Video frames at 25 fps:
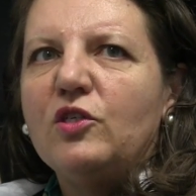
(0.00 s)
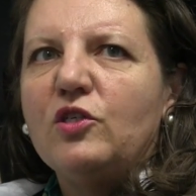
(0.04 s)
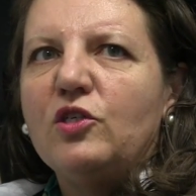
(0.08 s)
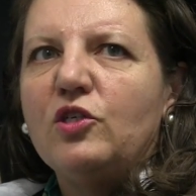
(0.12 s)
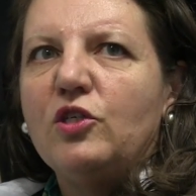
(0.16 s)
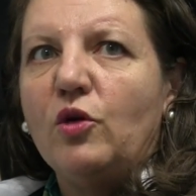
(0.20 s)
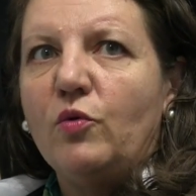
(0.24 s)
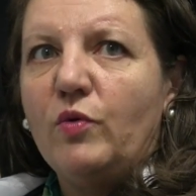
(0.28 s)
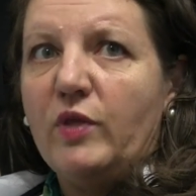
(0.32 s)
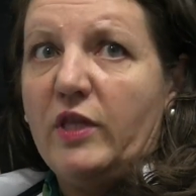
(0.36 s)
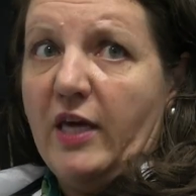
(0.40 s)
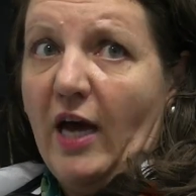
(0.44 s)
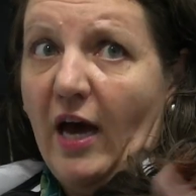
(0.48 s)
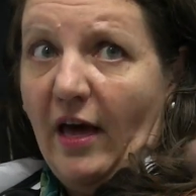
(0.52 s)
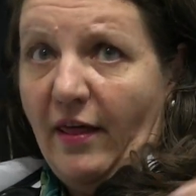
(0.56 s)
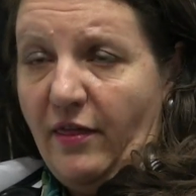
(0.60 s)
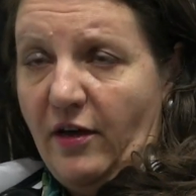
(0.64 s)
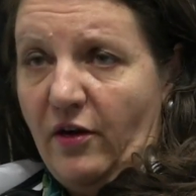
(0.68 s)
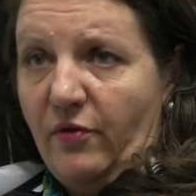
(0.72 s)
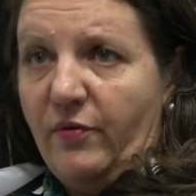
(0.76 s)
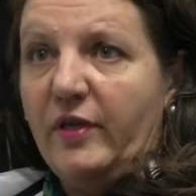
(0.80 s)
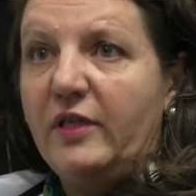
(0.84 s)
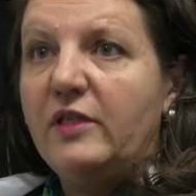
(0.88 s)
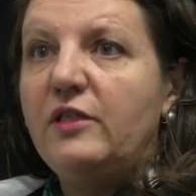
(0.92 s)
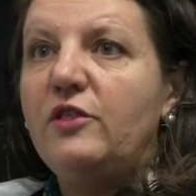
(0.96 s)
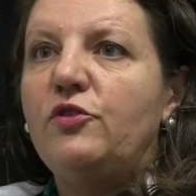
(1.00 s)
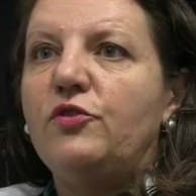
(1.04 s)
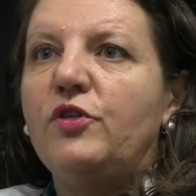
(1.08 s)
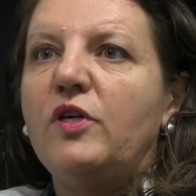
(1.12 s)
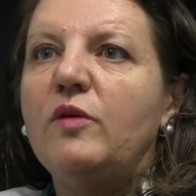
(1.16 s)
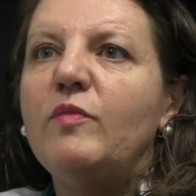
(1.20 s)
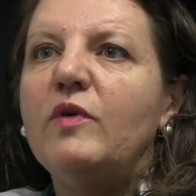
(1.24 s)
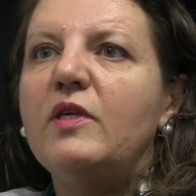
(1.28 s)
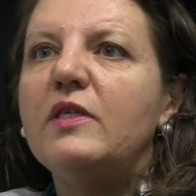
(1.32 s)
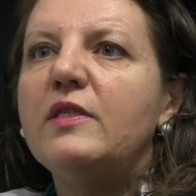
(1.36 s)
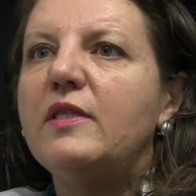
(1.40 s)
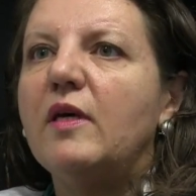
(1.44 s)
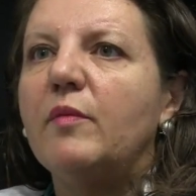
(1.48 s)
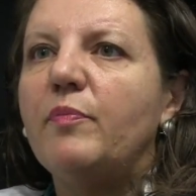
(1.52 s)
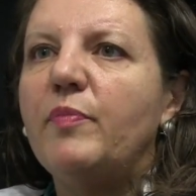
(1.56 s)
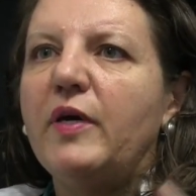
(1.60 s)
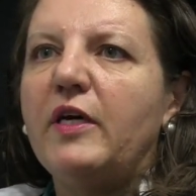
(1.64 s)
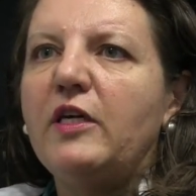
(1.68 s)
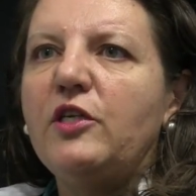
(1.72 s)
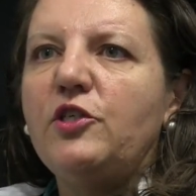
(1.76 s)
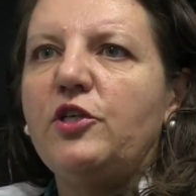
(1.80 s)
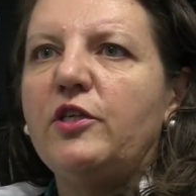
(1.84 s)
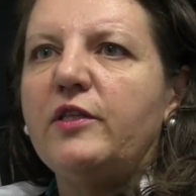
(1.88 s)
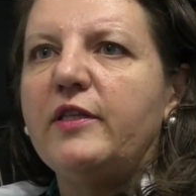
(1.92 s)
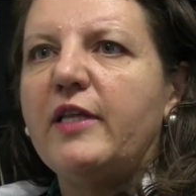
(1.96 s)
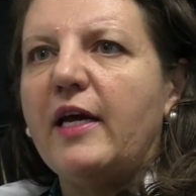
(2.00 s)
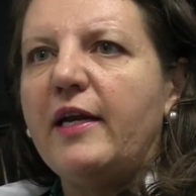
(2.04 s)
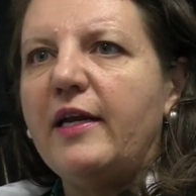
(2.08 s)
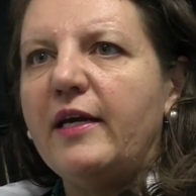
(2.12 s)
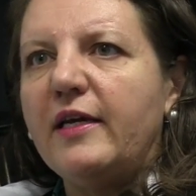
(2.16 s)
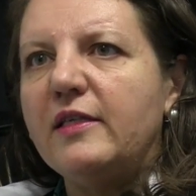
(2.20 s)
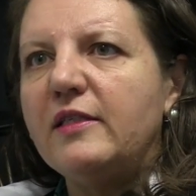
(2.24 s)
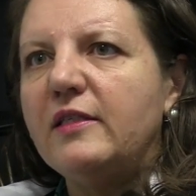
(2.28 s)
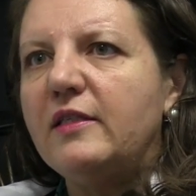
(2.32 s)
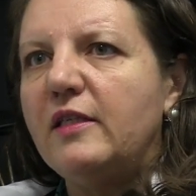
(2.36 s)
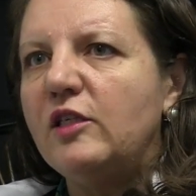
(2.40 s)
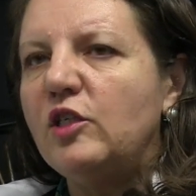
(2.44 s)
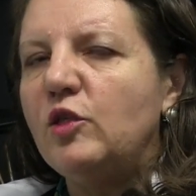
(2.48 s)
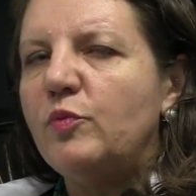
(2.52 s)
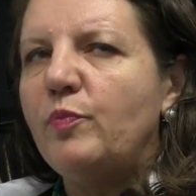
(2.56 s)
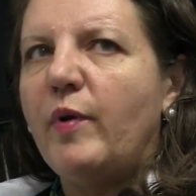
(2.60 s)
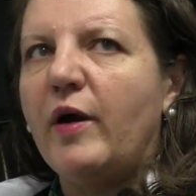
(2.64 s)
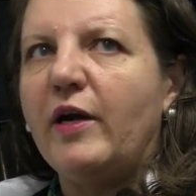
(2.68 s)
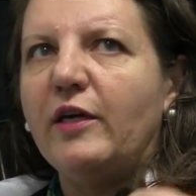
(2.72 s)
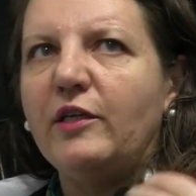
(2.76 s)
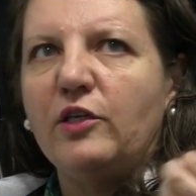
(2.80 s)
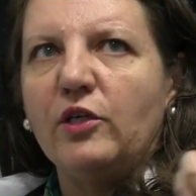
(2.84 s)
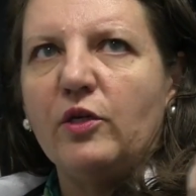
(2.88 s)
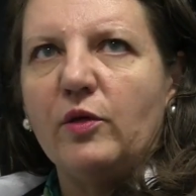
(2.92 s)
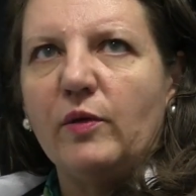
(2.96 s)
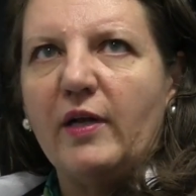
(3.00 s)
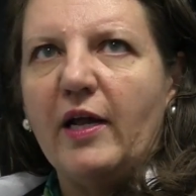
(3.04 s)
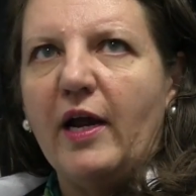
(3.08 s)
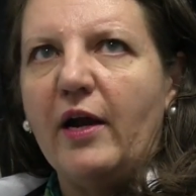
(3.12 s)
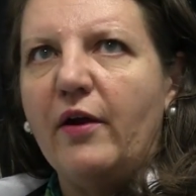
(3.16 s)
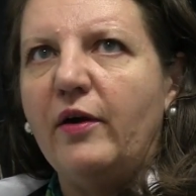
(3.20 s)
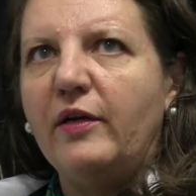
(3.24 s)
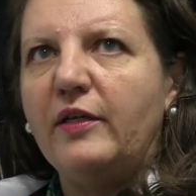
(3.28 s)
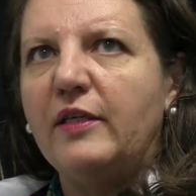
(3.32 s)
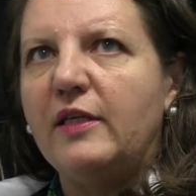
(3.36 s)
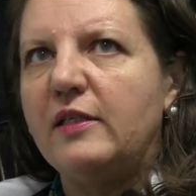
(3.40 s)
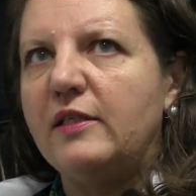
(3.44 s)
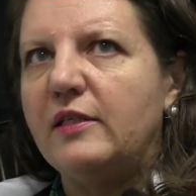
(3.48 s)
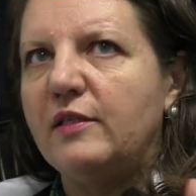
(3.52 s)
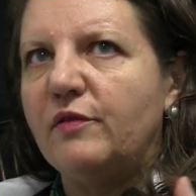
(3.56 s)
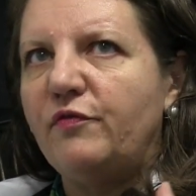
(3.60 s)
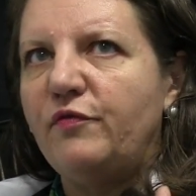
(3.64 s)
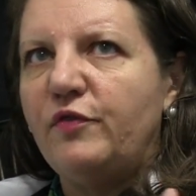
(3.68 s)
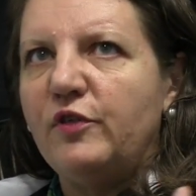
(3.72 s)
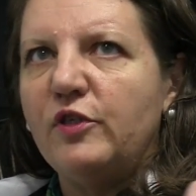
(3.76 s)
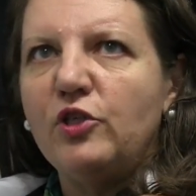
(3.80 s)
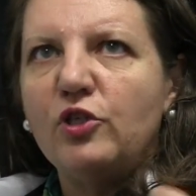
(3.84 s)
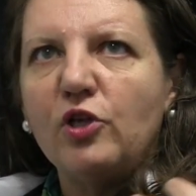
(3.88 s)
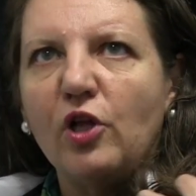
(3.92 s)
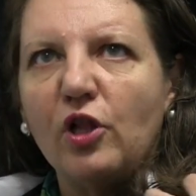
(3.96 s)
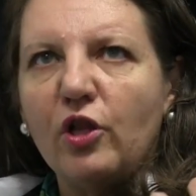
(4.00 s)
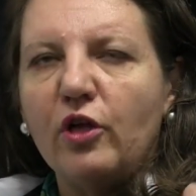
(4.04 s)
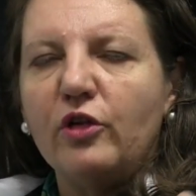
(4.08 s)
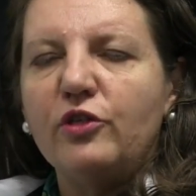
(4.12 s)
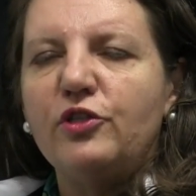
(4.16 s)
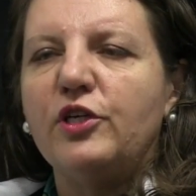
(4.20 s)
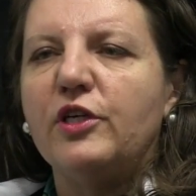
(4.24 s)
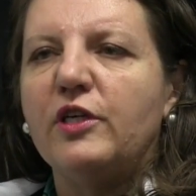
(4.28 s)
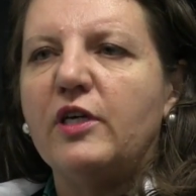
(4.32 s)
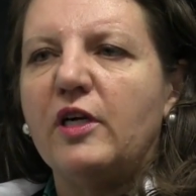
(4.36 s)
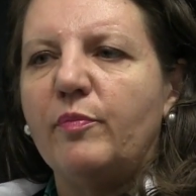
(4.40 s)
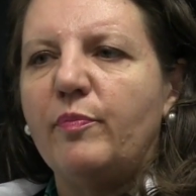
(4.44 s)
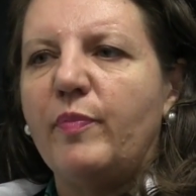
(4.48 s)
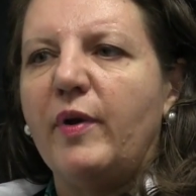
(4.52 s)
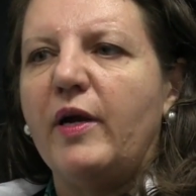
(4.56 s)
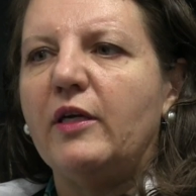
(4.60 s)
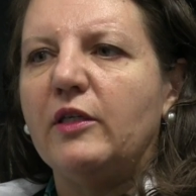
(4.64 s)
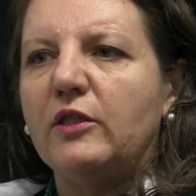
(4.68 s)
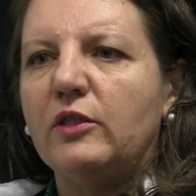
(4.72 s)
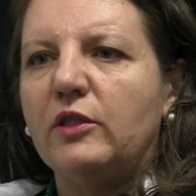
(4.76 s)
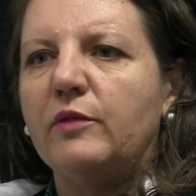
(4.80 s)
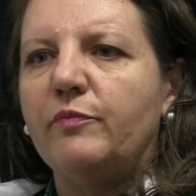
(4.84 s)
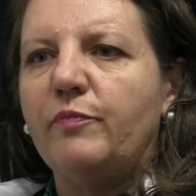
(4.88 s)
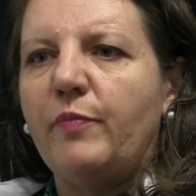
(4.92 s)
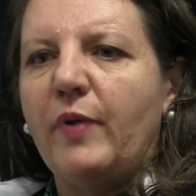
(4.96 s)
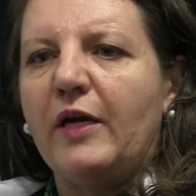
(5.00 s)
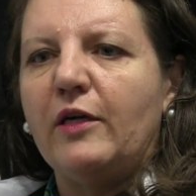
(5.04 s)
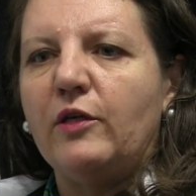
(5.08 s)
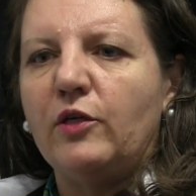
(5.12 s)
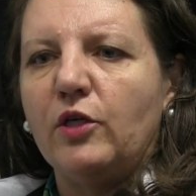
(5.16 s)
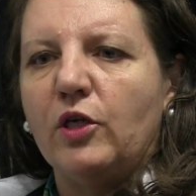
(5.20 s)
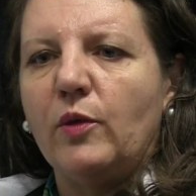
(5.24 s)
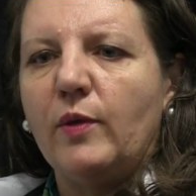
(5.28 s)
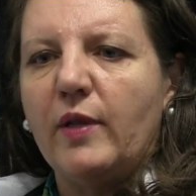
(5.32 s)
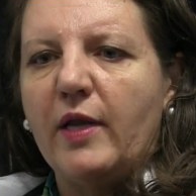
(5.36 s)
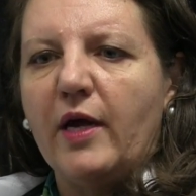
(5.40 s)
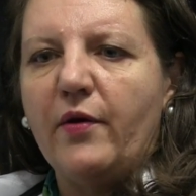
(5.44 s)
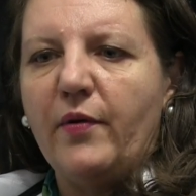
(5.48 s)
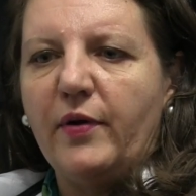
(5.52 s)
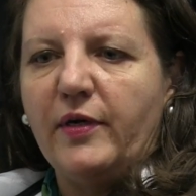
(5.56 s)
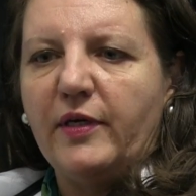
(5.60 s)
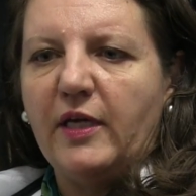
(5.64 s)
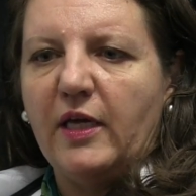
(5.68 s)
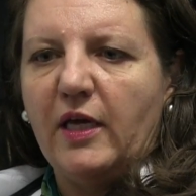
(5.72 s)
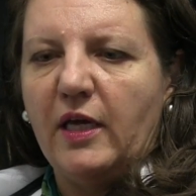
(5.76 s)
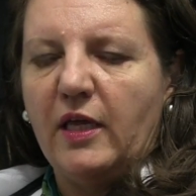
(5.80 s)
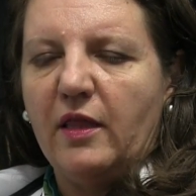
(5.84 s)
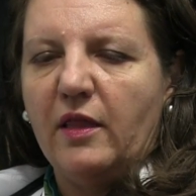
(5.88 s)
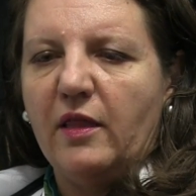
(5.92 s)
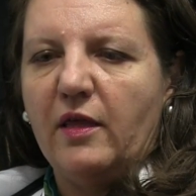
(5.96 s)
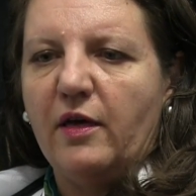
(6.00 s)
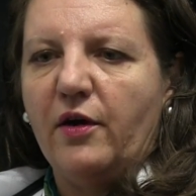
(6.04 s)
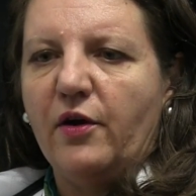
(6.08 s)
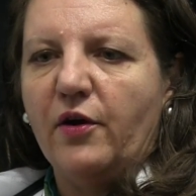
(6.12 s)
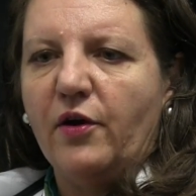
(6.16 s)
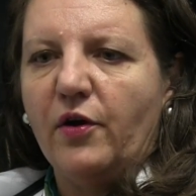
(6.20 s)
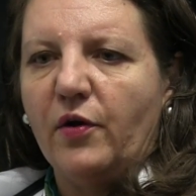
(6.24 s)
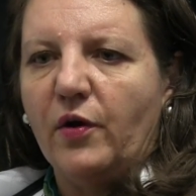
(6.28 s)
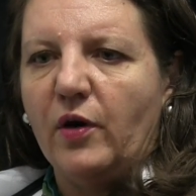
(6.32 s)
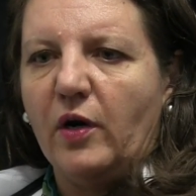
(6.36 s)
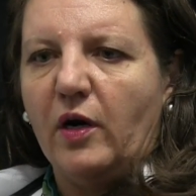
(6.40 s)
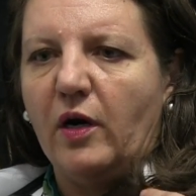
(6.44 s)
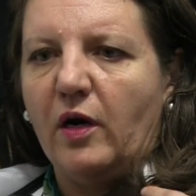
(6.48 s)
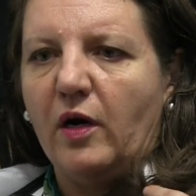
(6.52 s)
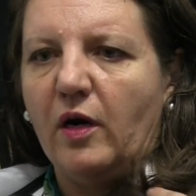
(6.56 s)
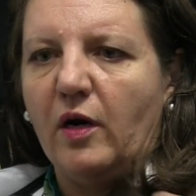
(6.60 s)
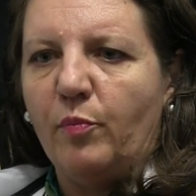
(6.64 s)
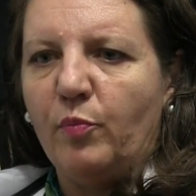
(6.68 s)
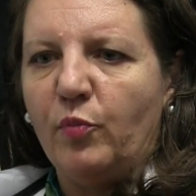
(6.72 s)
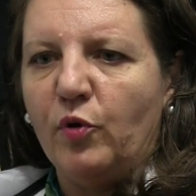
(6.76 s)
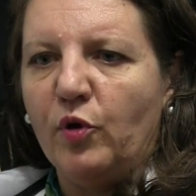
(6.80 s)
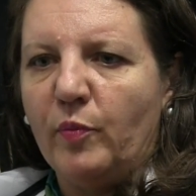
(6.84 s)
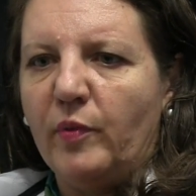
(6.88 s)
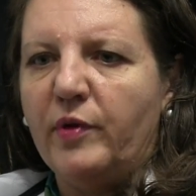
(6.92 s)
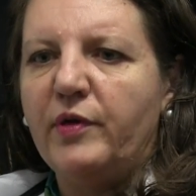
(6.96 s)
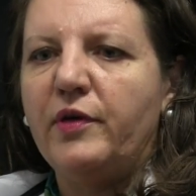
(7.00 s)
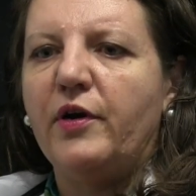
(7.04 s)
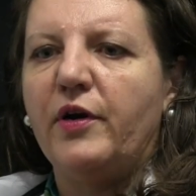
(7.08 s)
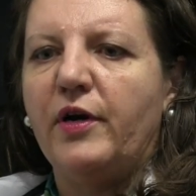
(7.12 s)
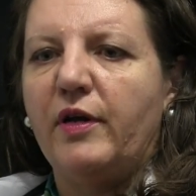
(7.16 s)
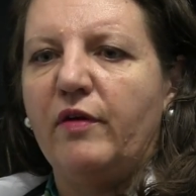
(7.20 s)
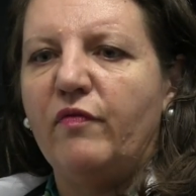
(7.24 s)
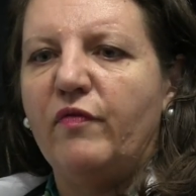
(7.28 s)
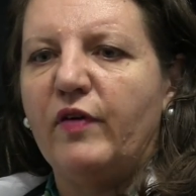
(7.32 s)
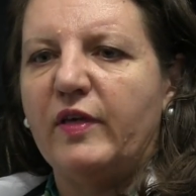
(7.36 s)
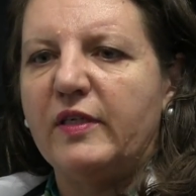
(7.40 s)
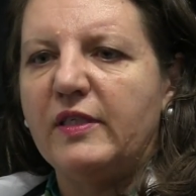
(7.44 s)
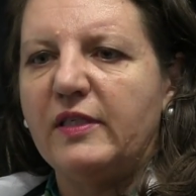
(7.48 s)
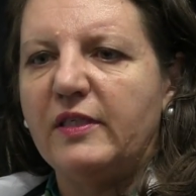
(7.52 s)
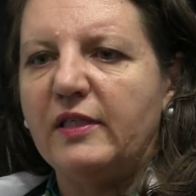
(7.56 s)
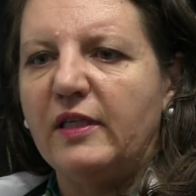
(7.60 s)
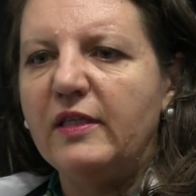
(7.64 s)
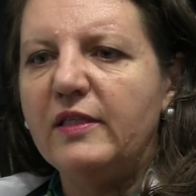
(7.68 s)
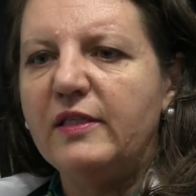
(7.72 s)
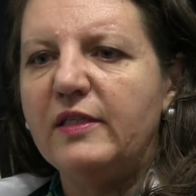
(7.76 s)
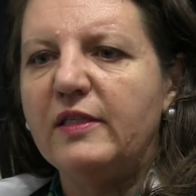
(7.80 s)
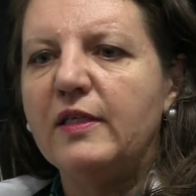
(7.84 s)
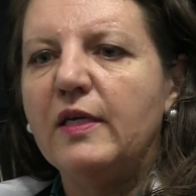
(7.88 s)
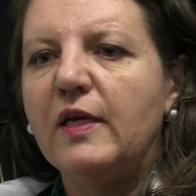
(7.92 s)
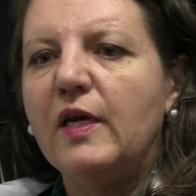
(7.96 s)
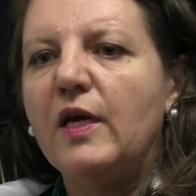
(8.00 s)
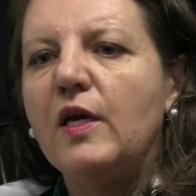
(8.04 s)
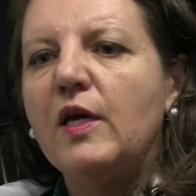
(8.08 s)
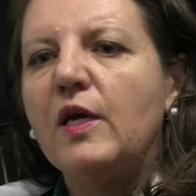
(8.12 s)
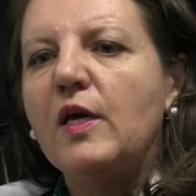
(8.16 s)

So the other extreme is the patient that has this particularity. It's a physiological particularity in their pulmonary vessels.